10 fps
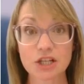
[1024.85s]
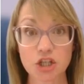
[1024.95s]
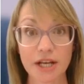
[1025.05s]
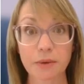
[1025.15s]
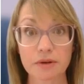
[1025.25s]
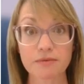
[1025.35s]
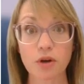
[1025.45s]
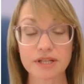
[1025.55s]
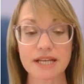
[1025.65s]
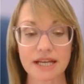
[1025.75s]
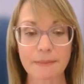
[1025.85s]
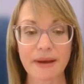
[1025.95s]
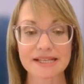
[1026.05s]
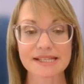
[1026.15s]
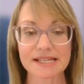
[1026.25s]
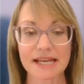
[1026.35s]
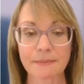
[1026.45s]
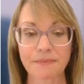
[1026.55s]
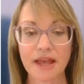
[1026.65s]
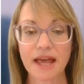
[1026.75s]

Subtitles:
a genuine volunteer capacity.